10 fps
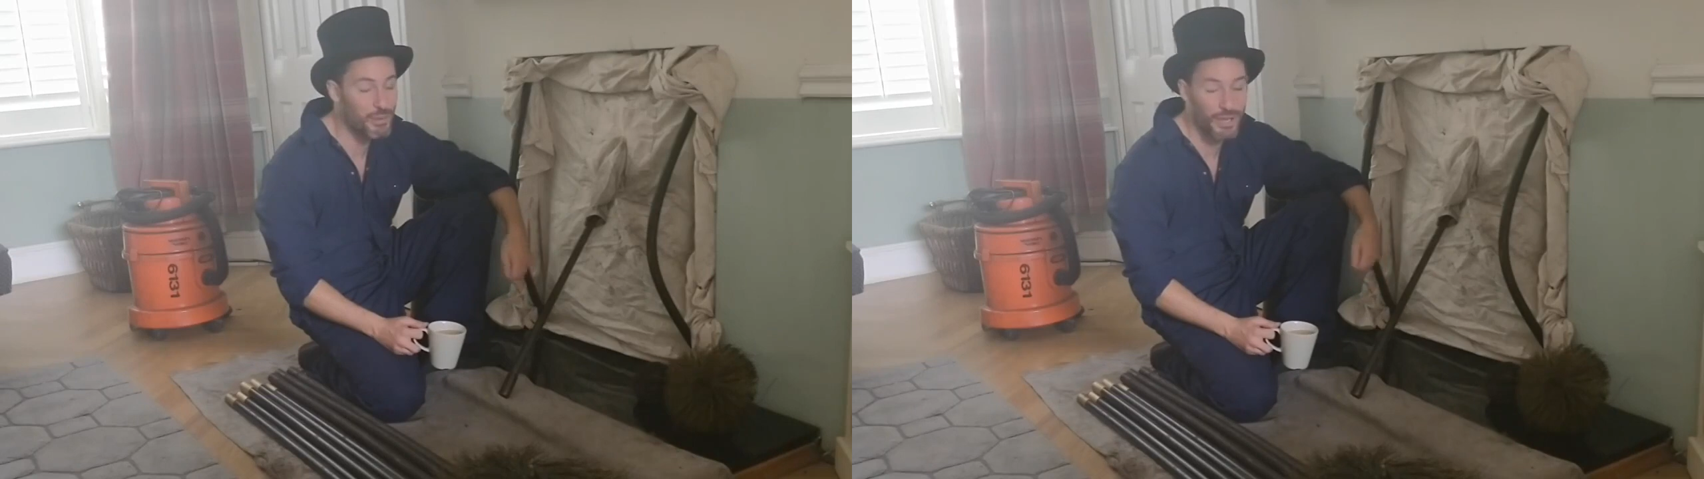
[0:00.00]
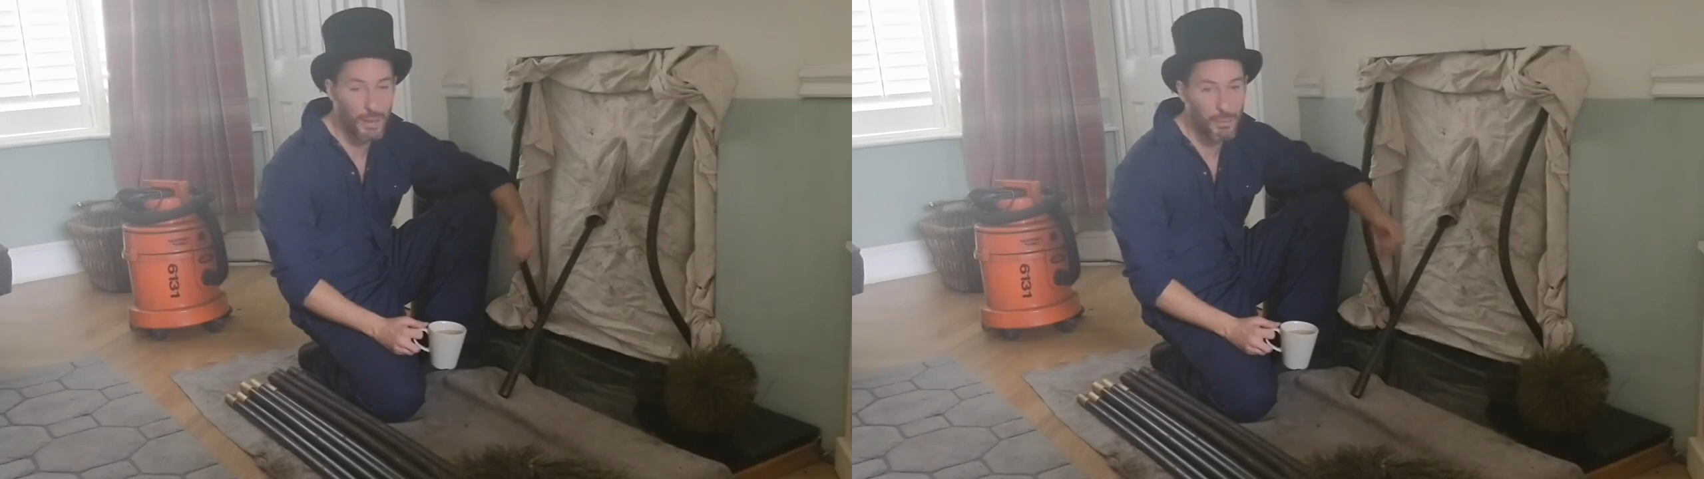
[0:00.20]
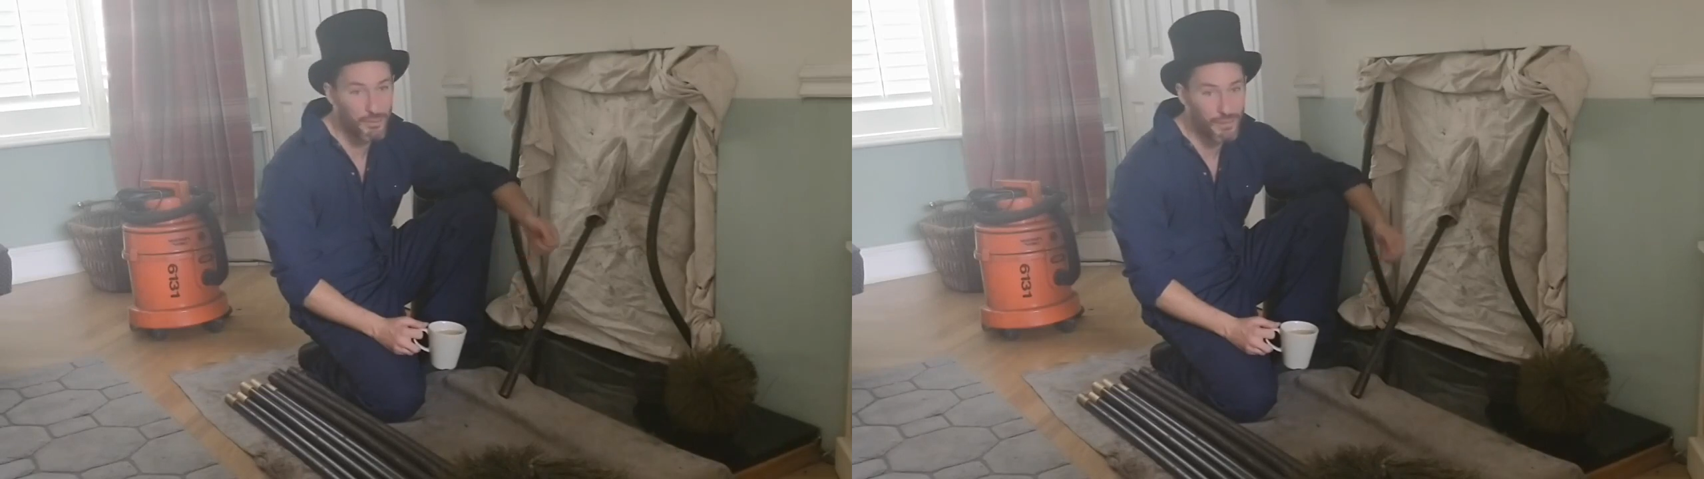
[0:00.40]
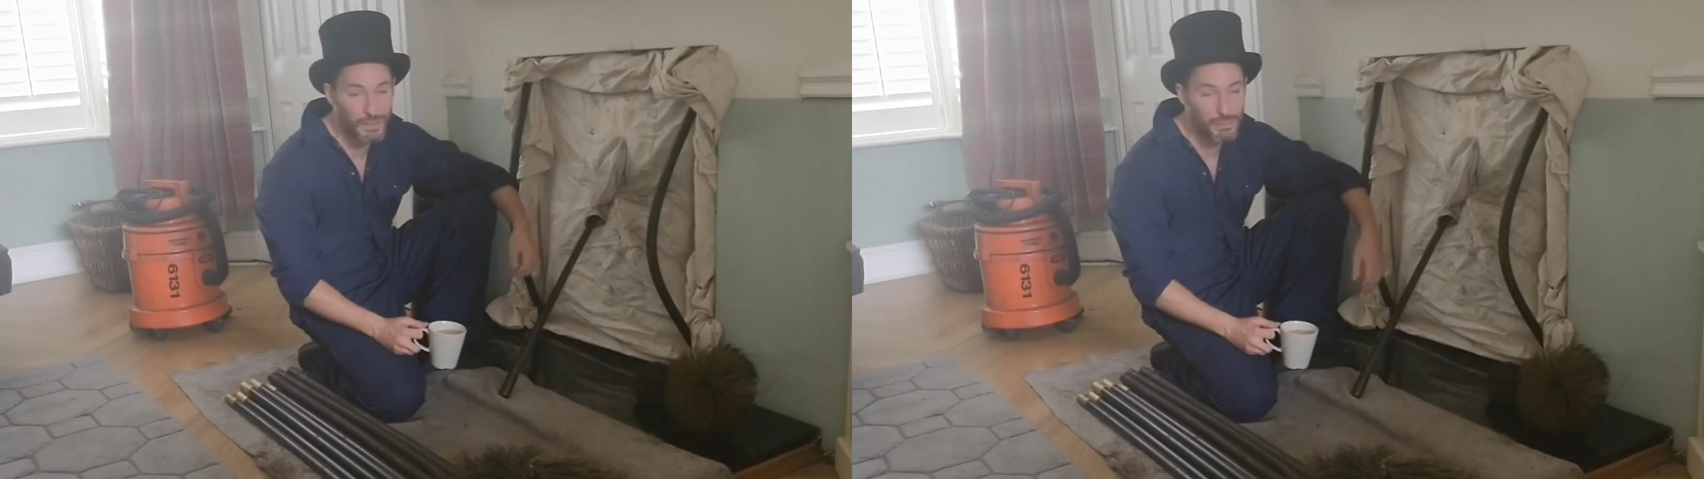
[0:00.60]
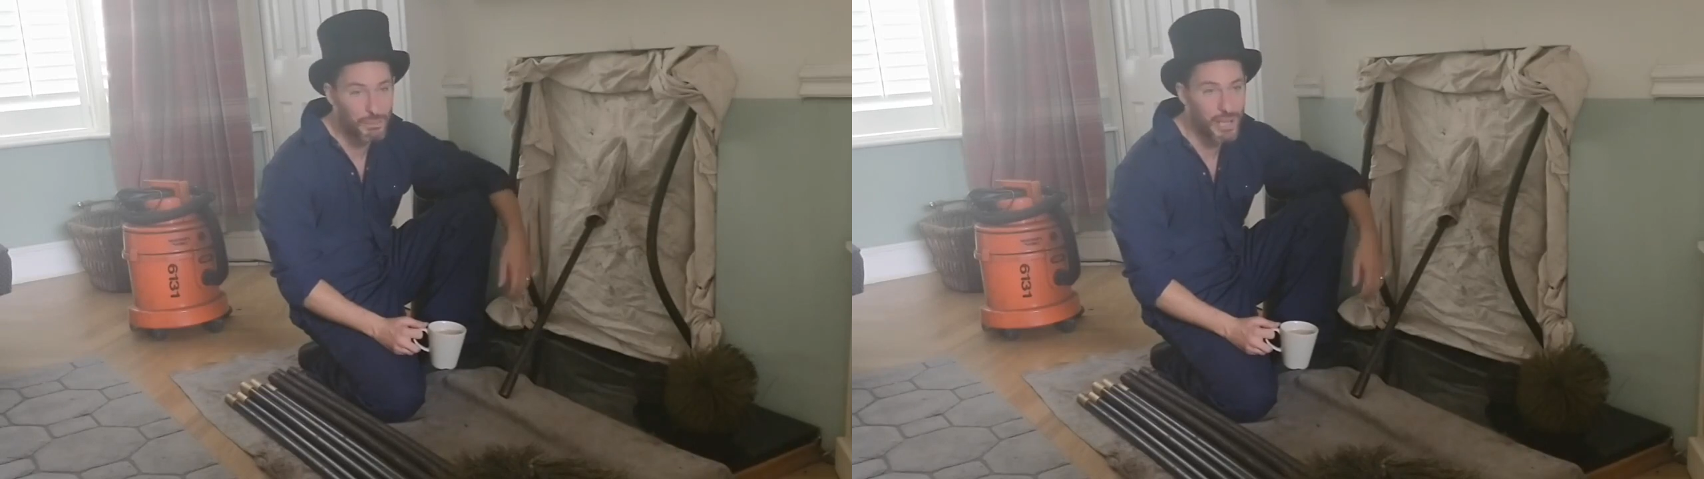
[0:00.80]
putting up on
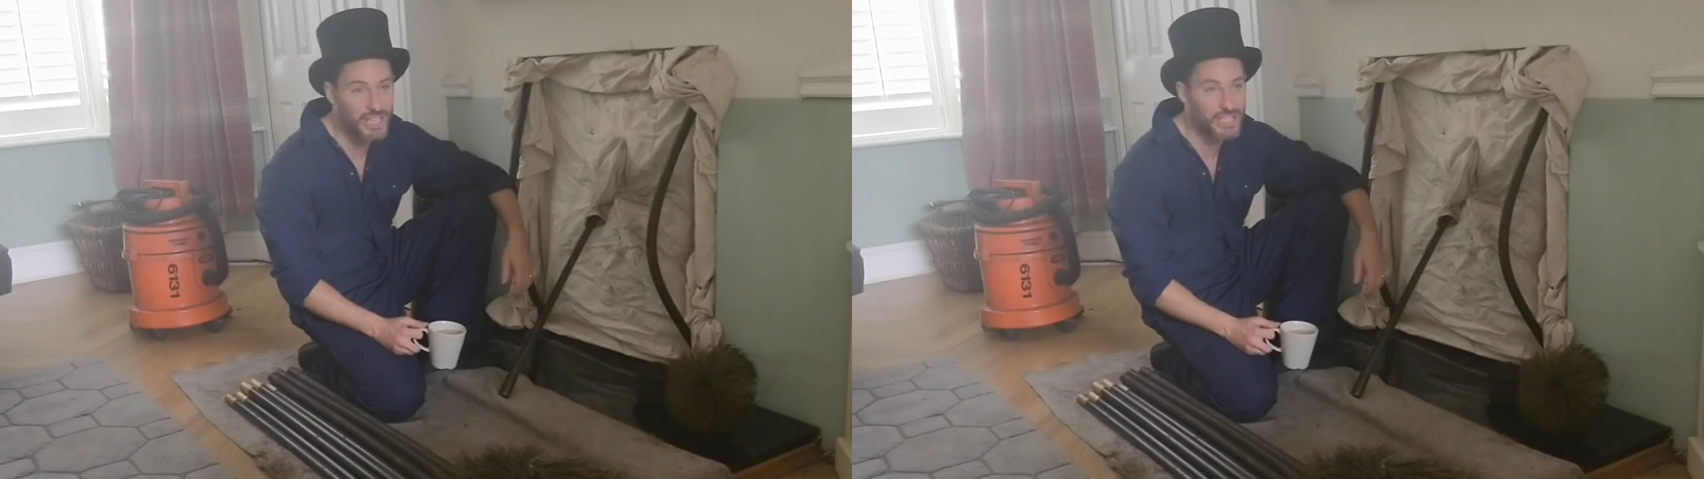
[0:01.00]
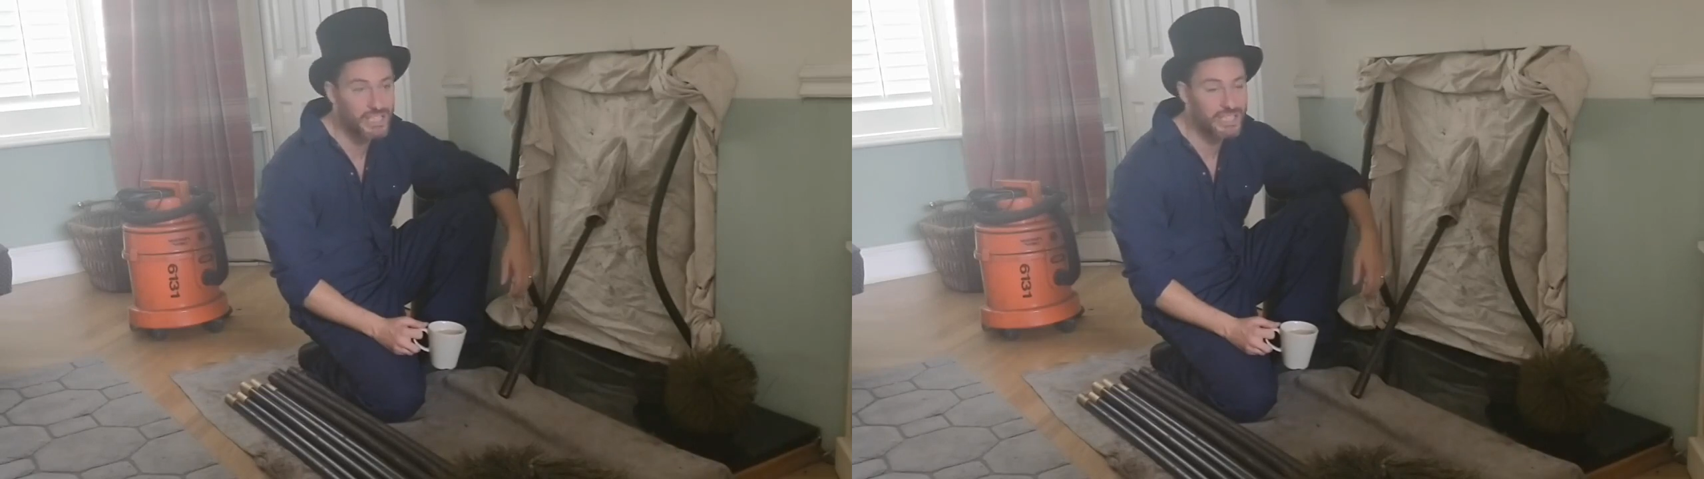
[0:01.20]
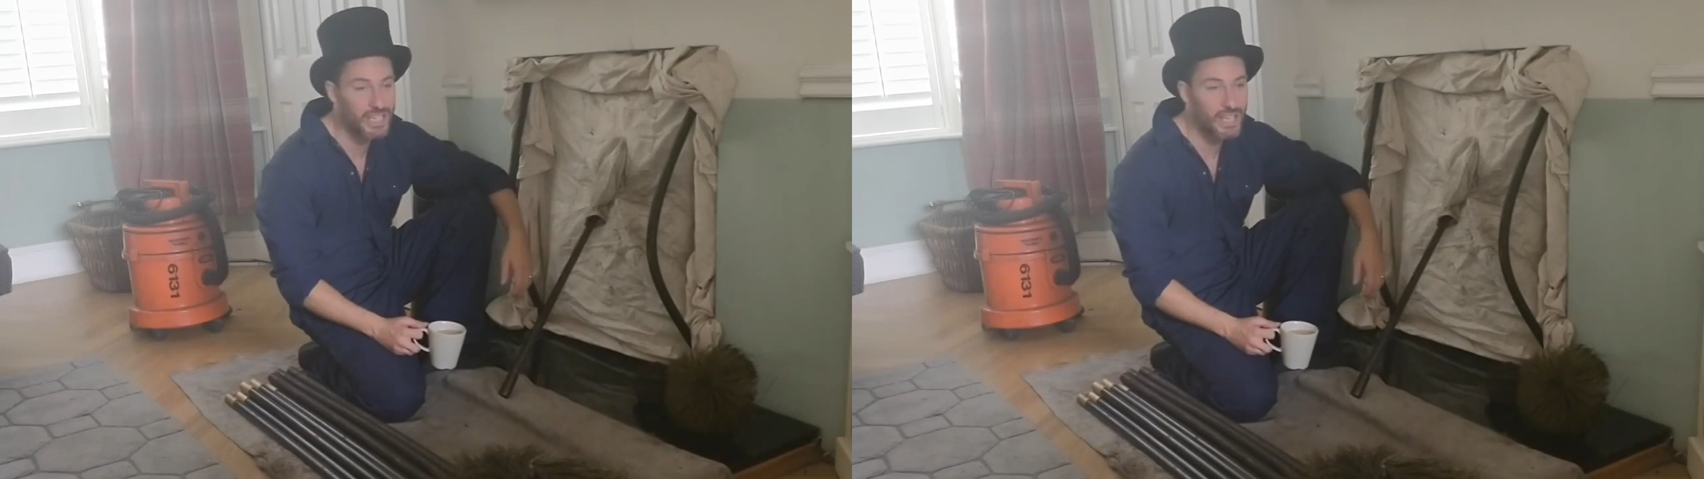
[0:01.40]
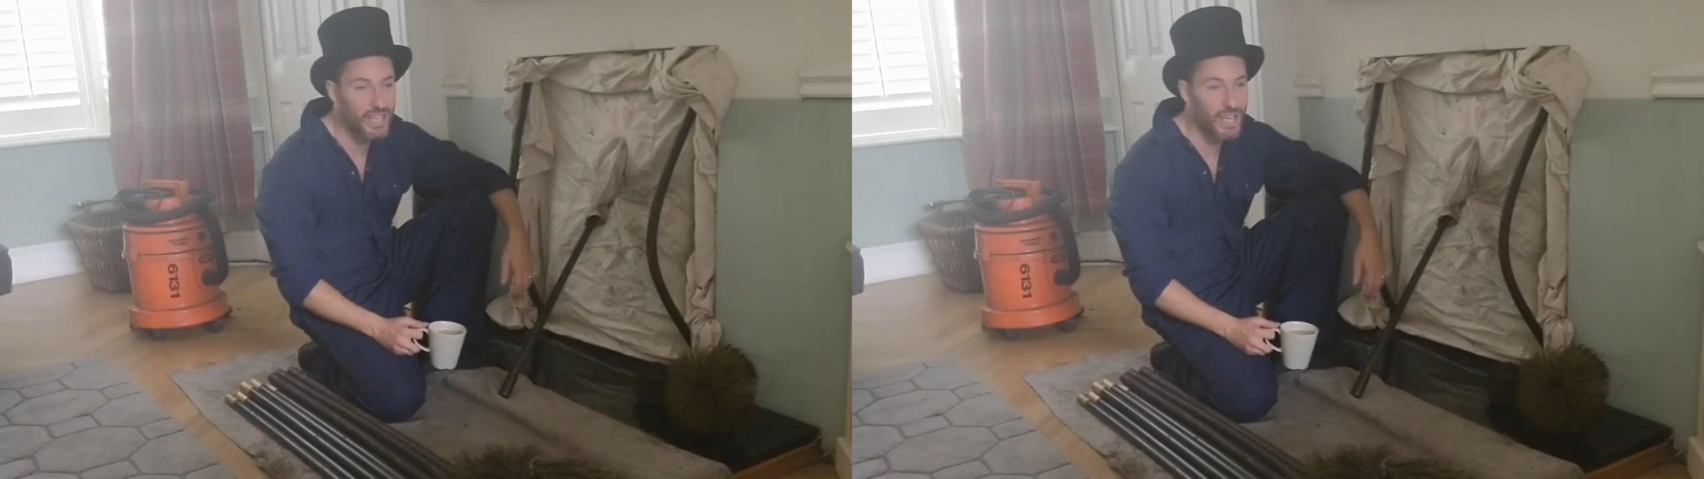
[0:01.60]
Facebook pages.